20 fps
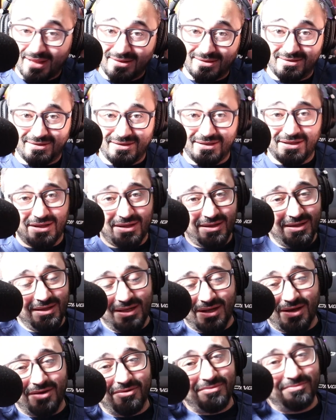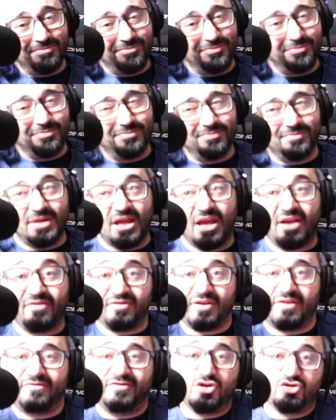And, you know,
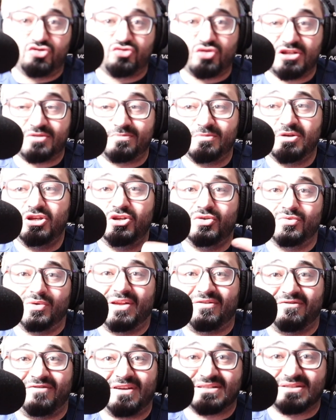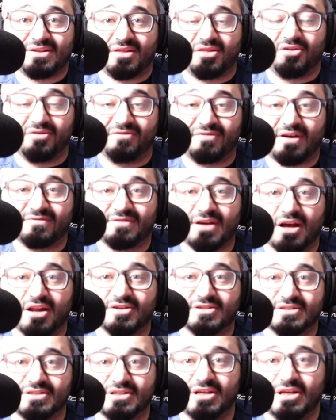if you trust me, you would invest the
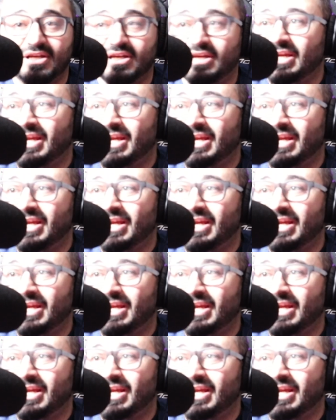$35.